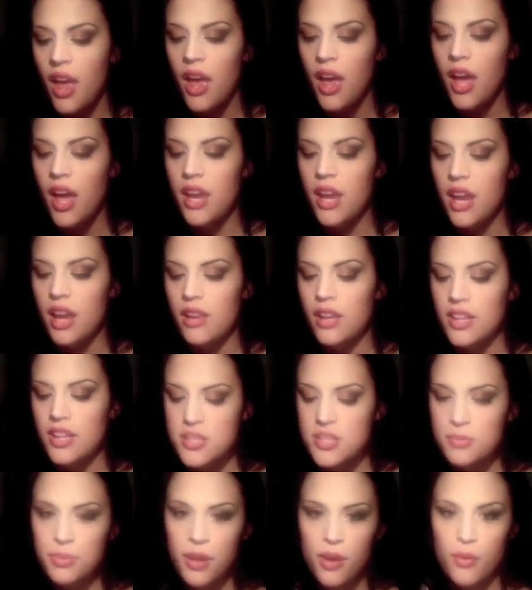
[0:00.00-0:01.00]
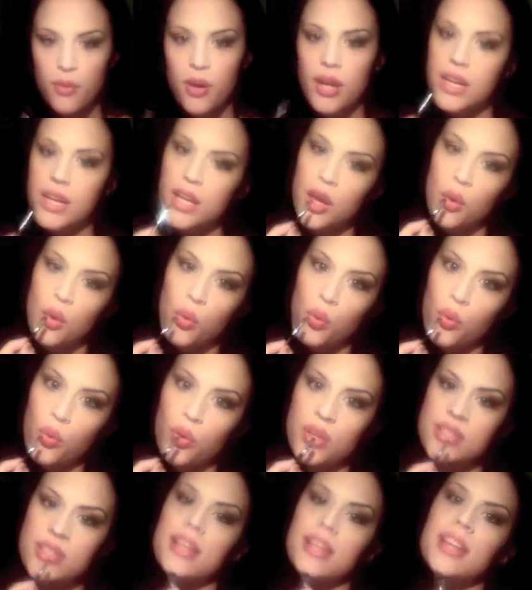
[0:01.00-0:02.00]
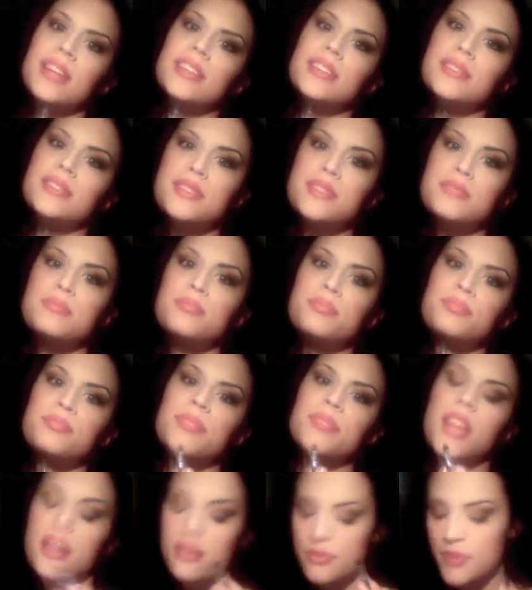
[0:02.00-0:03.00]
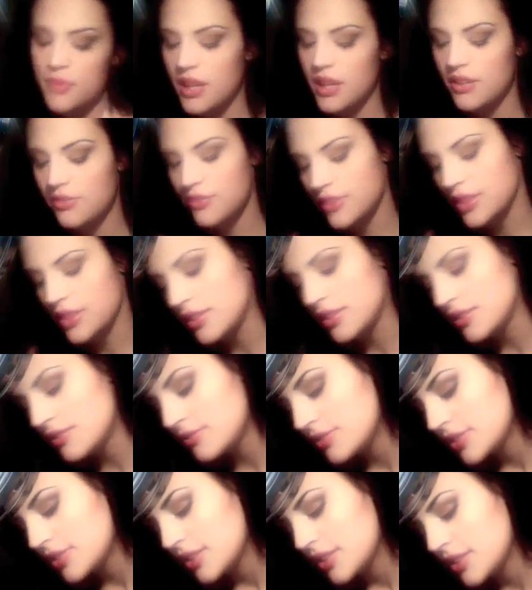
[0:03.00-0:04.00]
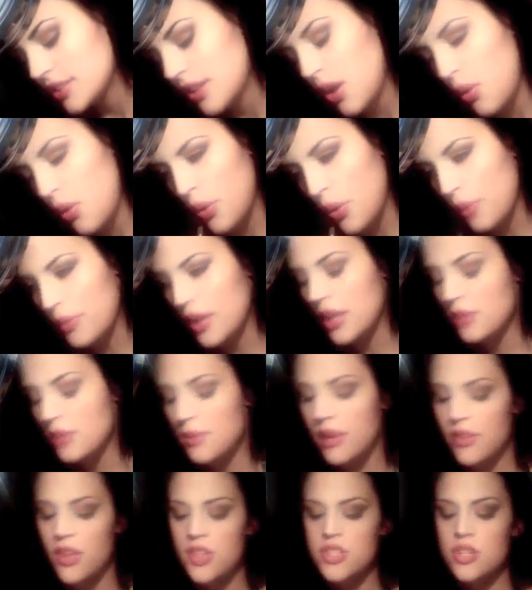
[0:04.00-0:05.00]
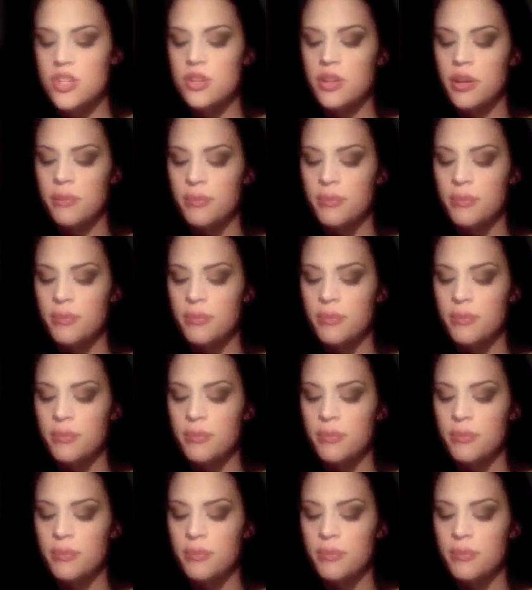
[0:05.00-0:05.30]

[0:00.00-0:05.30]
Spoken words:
and I like to blow on it, because I like to, no, I'm not gonna make that joke.